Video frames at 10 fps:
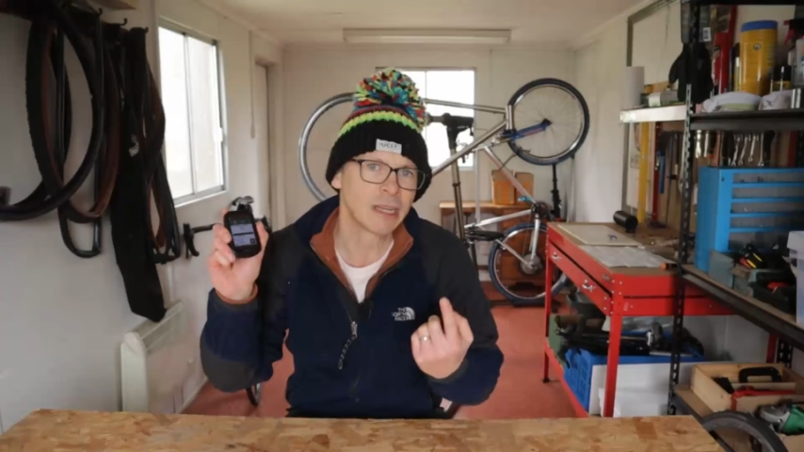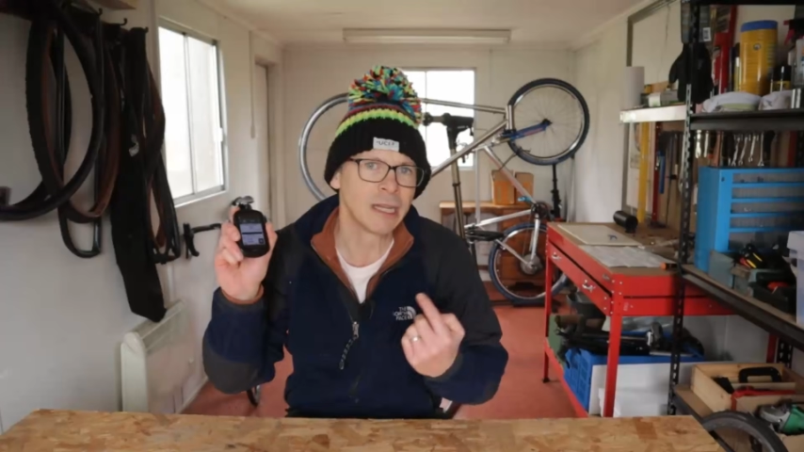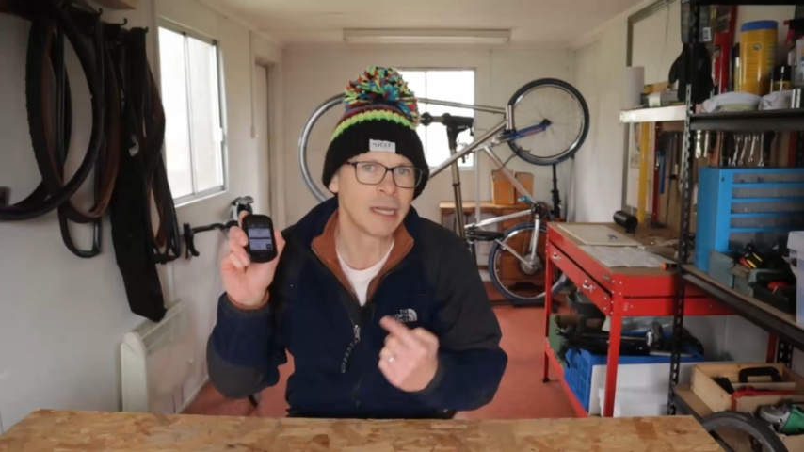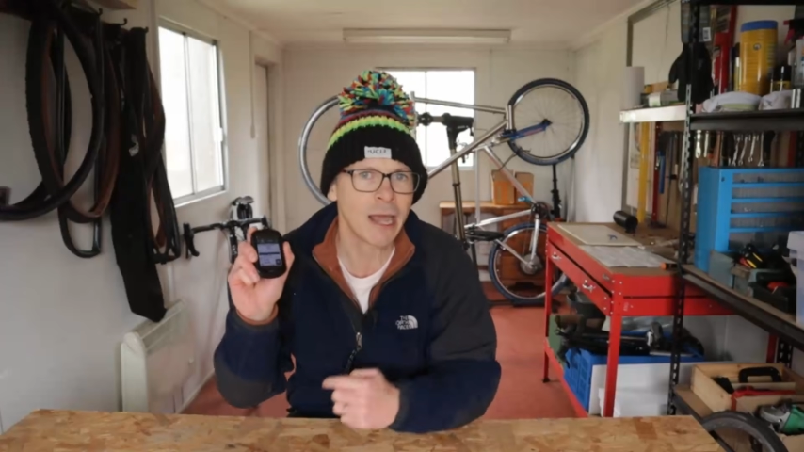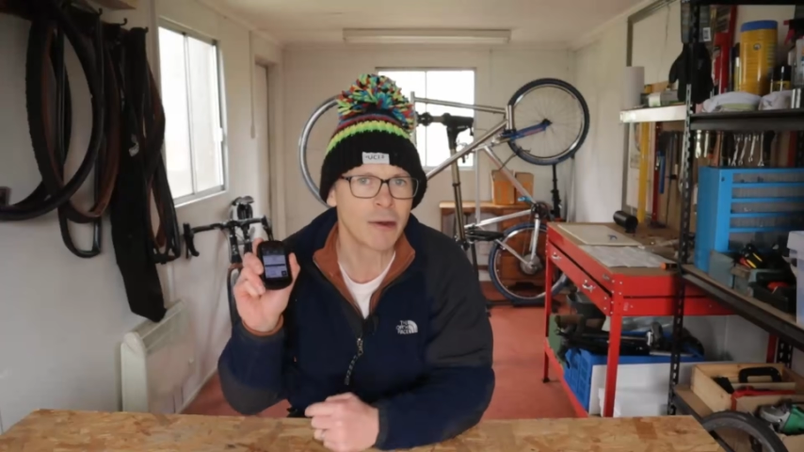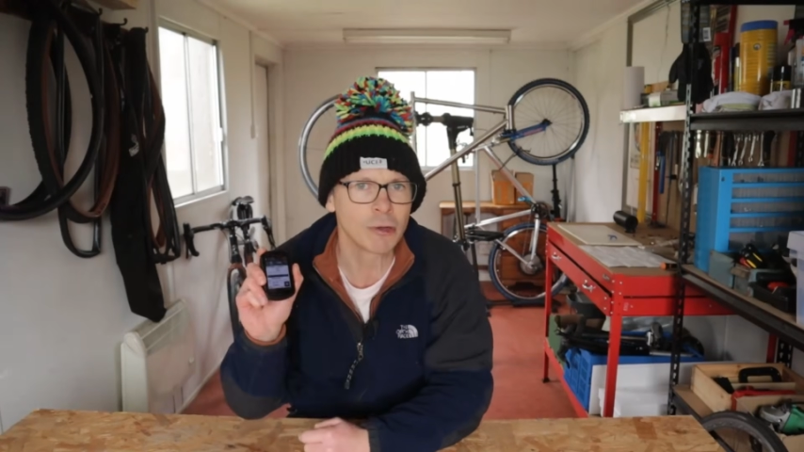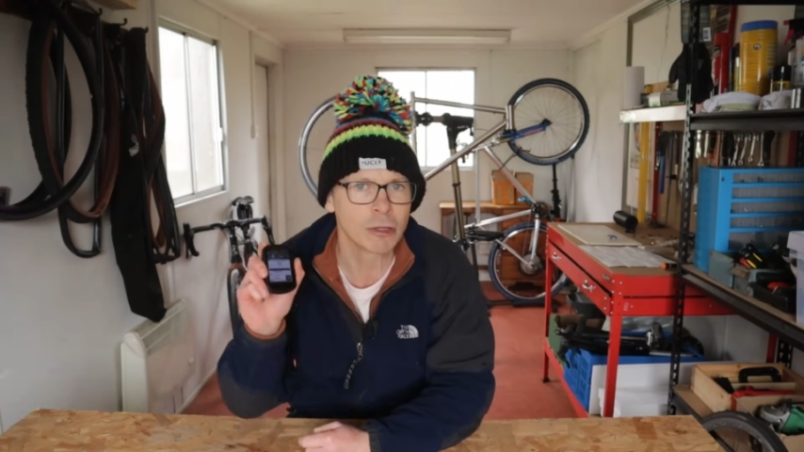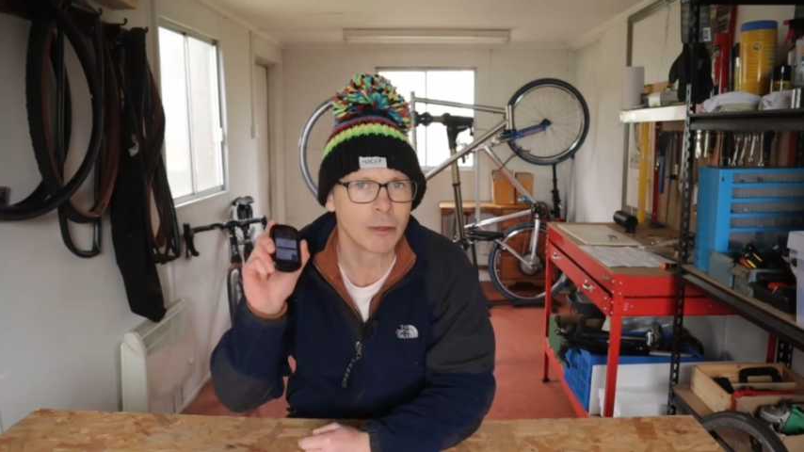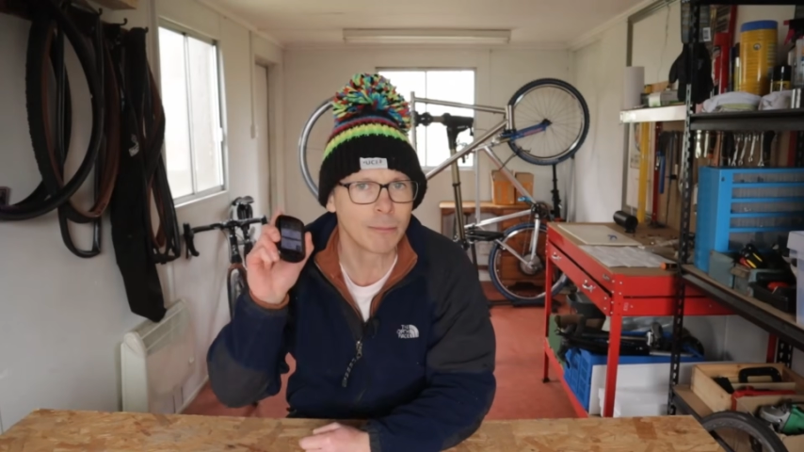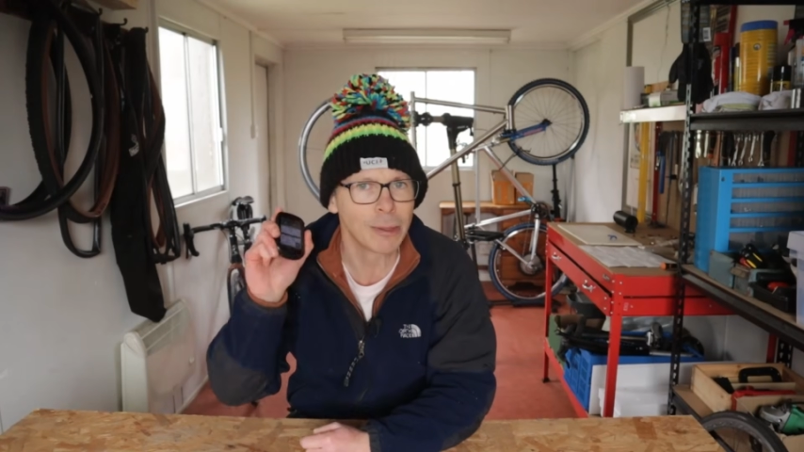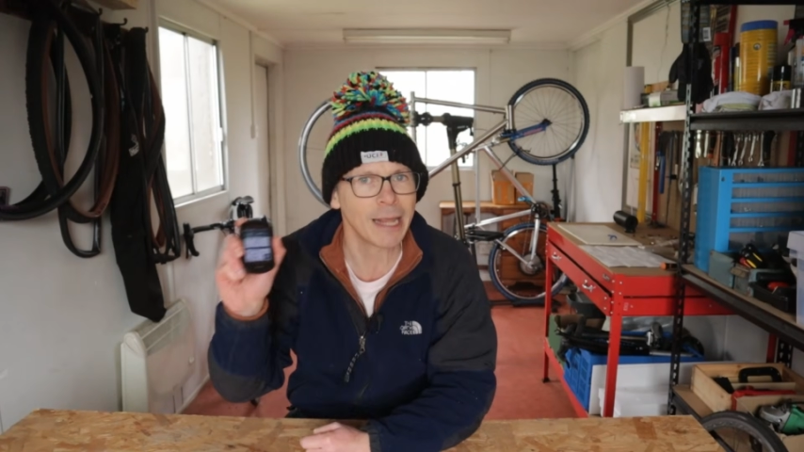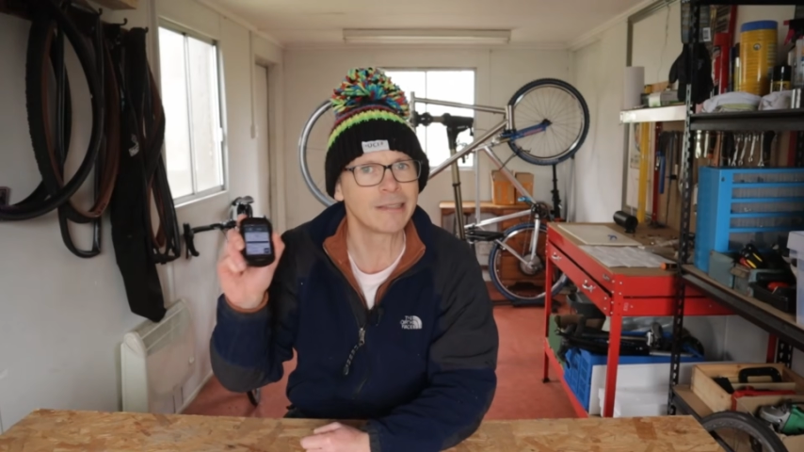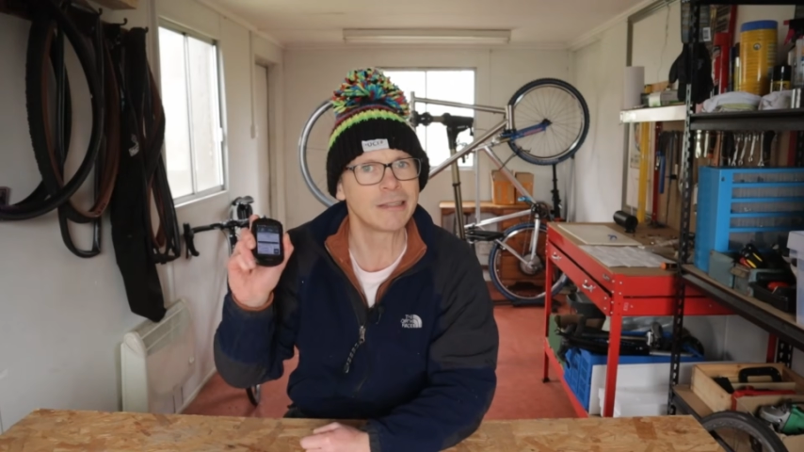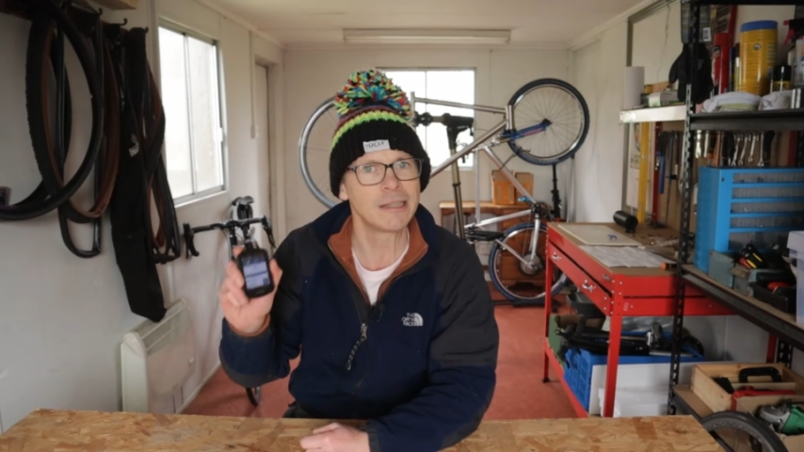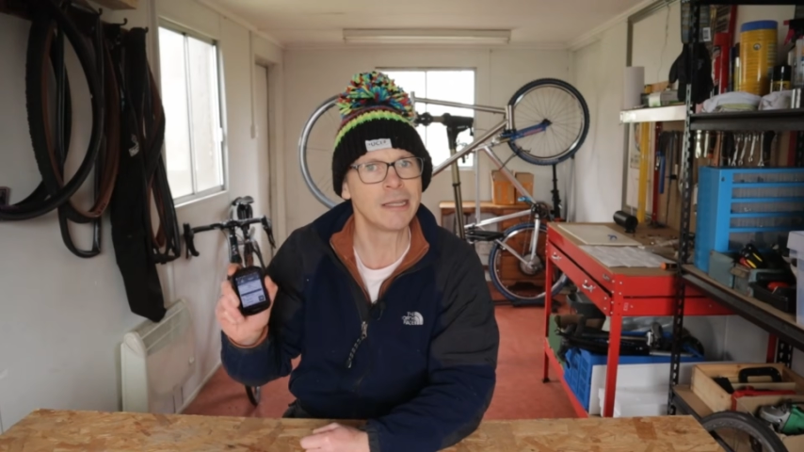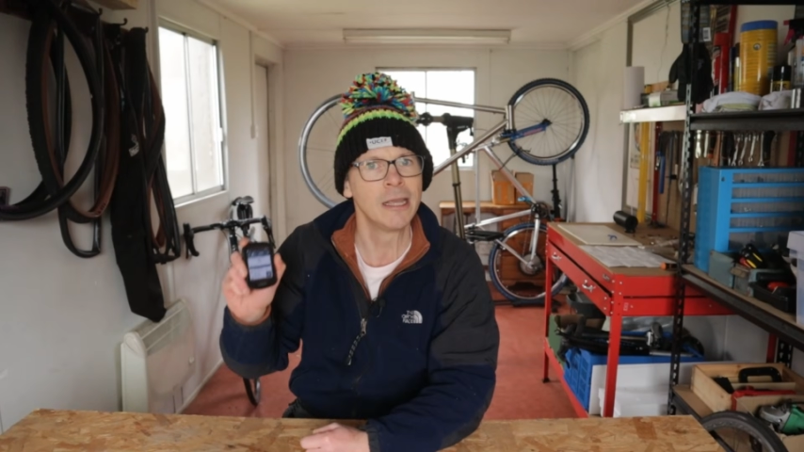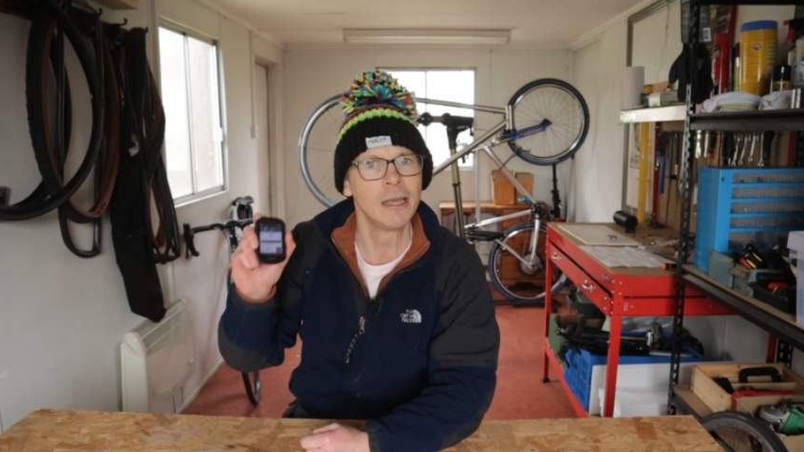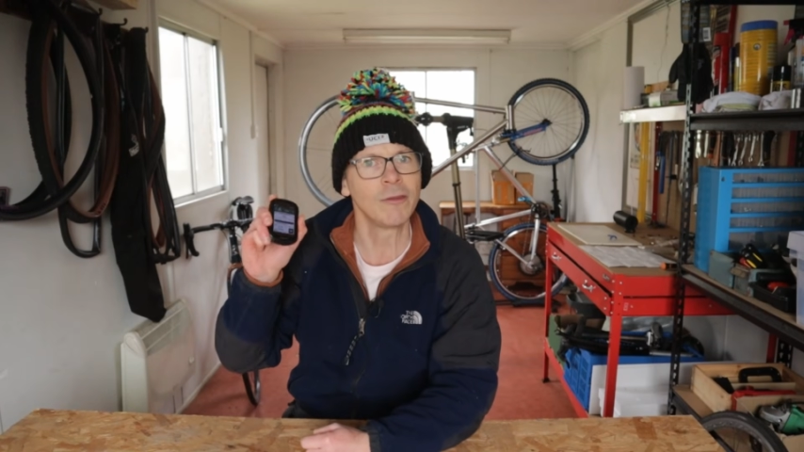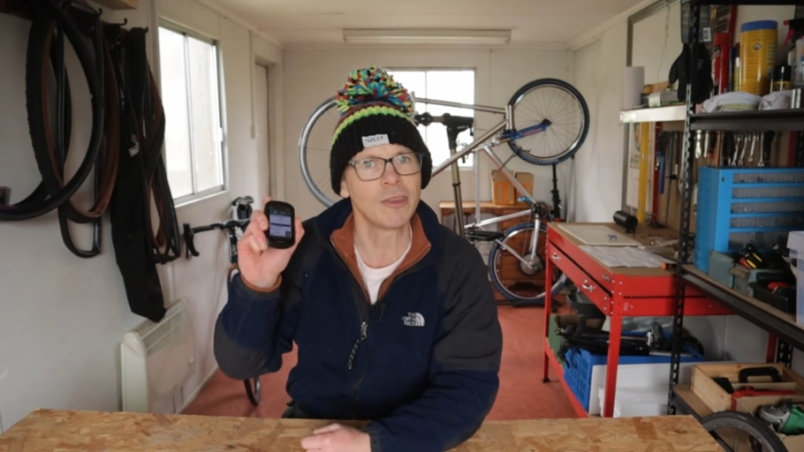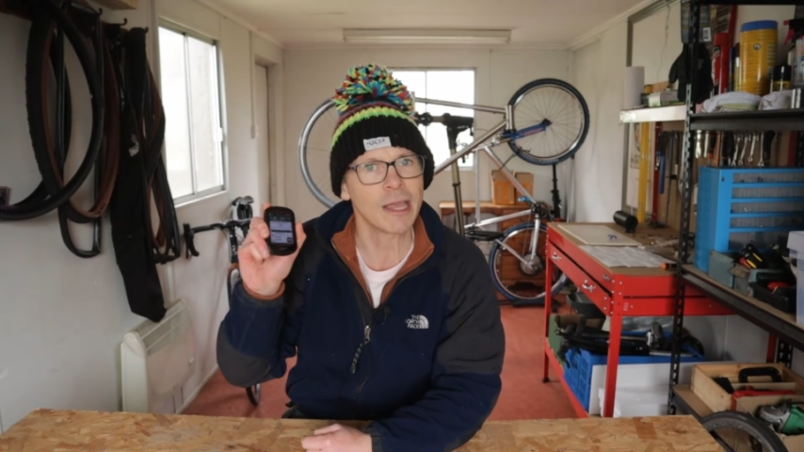and inherent complexity
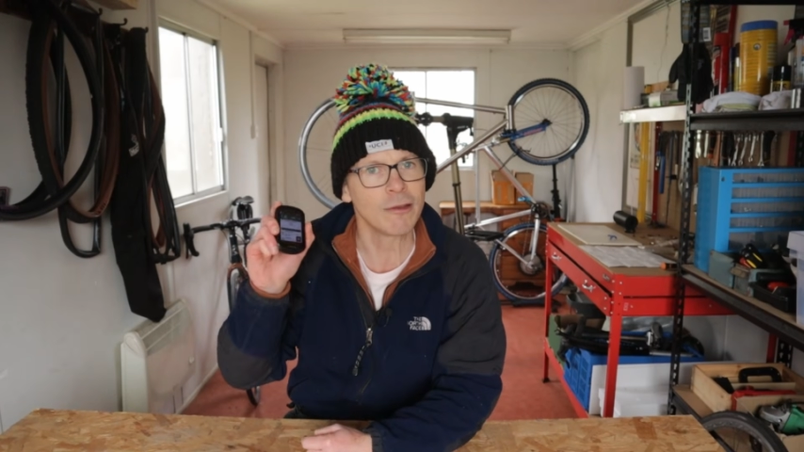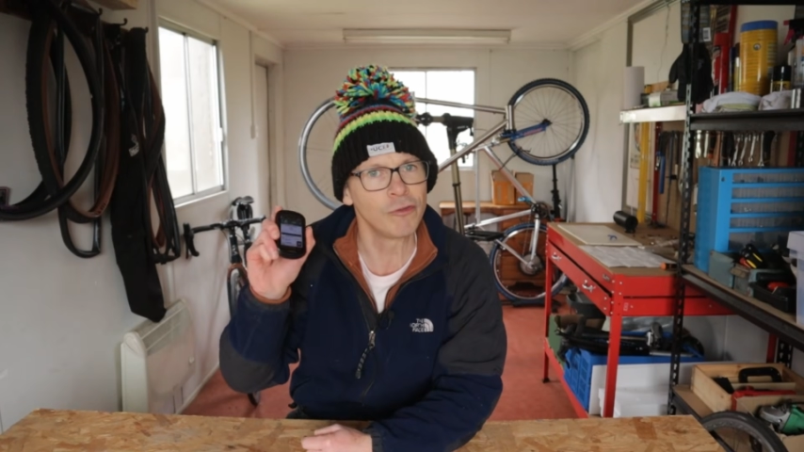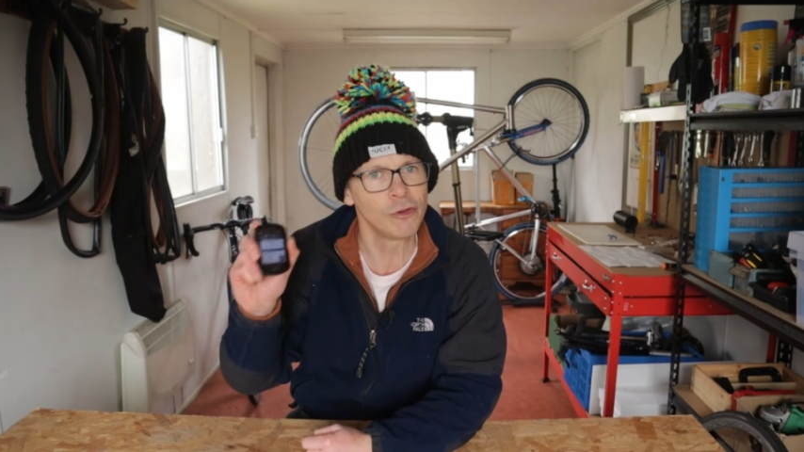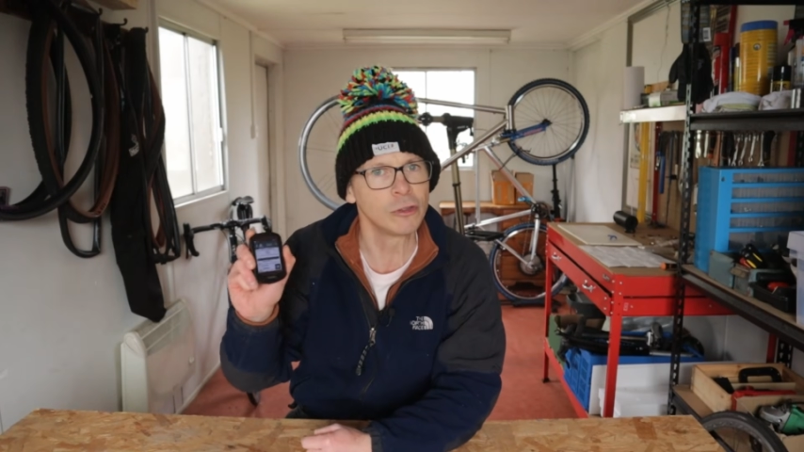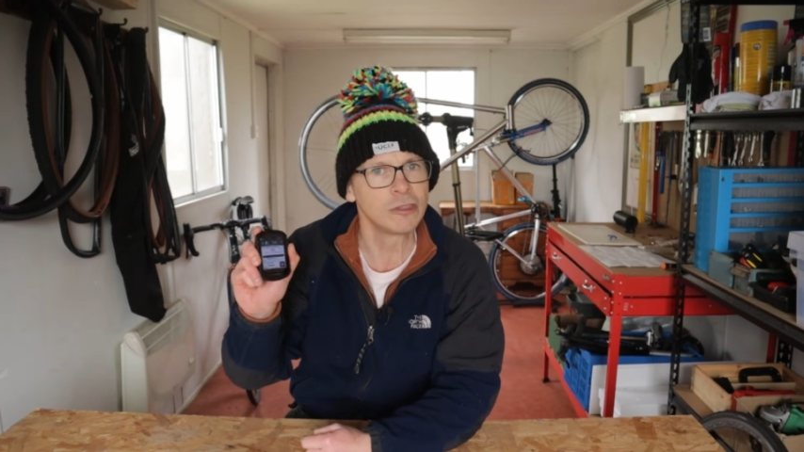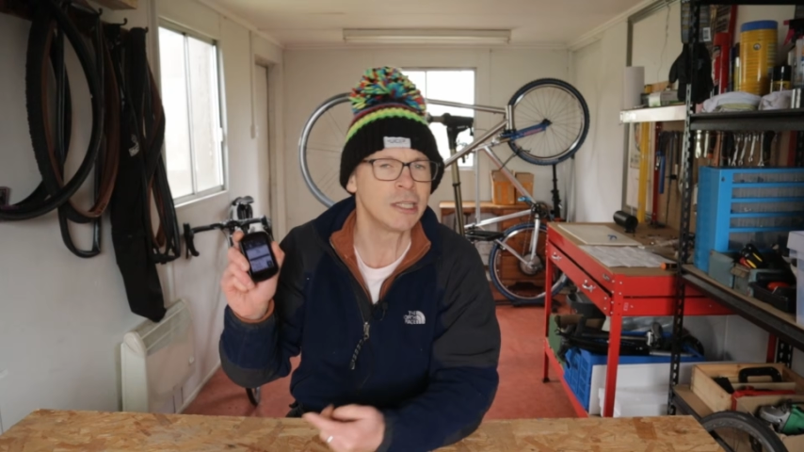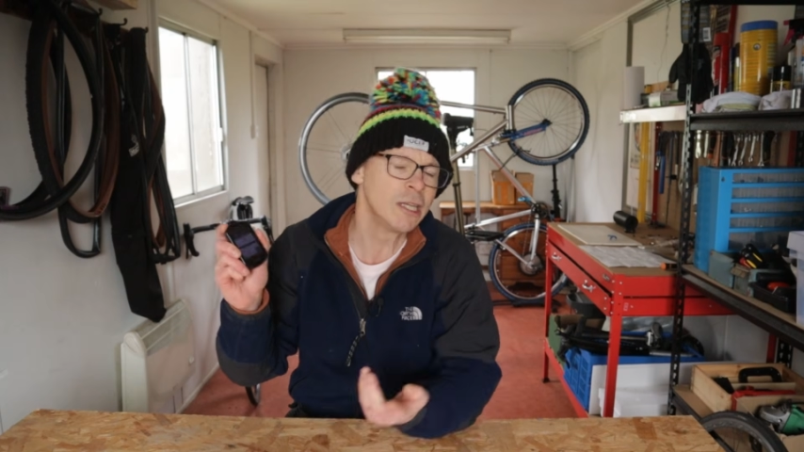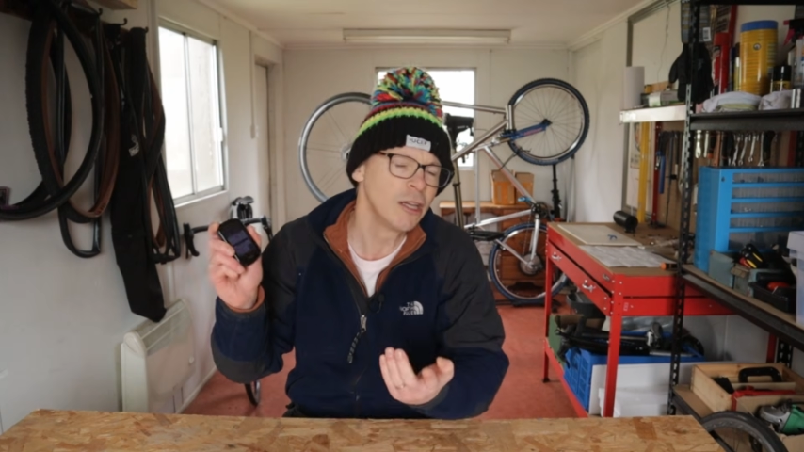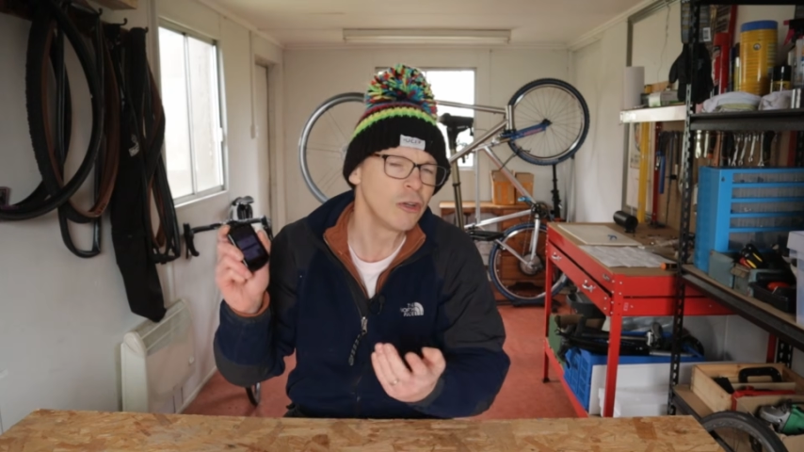of the 840